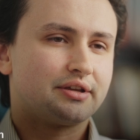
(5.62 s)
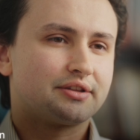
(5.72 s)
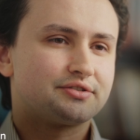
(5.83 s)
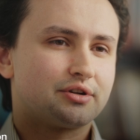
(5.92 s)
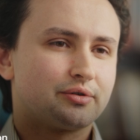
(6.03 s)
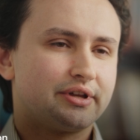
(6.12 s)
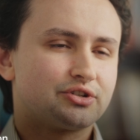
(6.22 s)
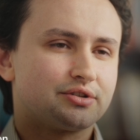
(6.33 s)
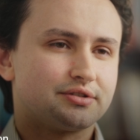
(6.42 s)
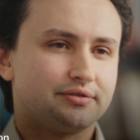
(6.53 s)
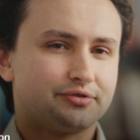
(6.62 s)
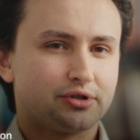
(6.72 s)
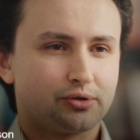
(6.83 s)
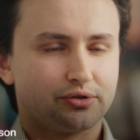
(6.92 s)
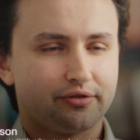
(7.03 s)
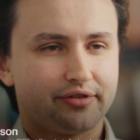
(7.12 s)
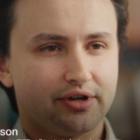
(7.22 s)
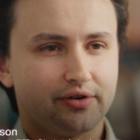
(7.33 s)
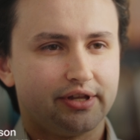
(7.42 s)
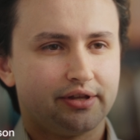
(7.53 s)
considerations of social
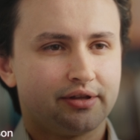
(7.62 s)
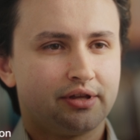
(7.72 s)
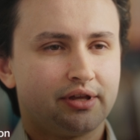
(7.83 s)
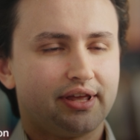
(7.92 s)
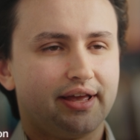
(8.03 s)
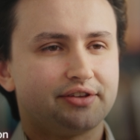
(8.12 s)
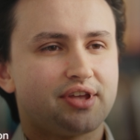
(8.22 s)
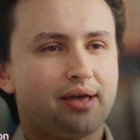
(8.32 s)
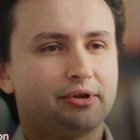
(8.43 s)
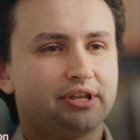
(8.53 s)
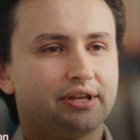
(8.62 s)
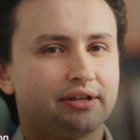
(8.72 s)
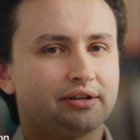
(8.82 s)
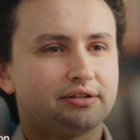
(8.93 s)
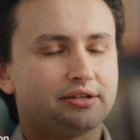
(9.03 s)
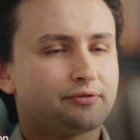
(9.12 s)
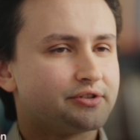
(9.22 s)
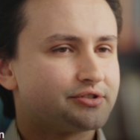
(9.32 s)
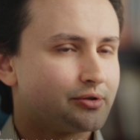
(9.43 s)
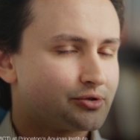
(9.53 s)
theory, examining
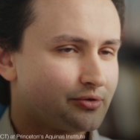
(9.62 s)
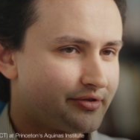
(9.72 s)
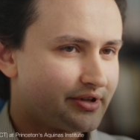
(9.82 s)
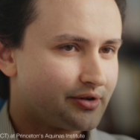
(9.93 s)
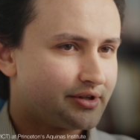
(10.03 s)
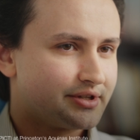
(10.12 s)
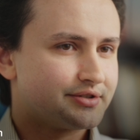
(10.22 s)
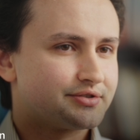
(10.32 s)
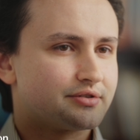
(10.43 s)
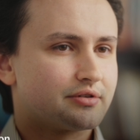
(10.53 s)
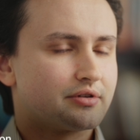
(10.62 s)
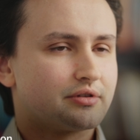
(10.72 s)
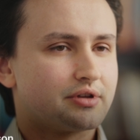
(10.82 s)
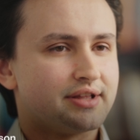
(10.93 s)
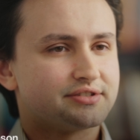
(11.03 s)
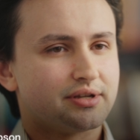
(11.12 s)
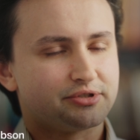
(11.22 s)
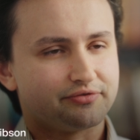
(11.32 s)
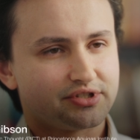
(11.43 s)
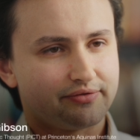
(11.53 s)
different social theories, concepts
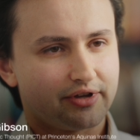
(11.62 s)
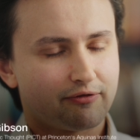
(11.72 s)
of civic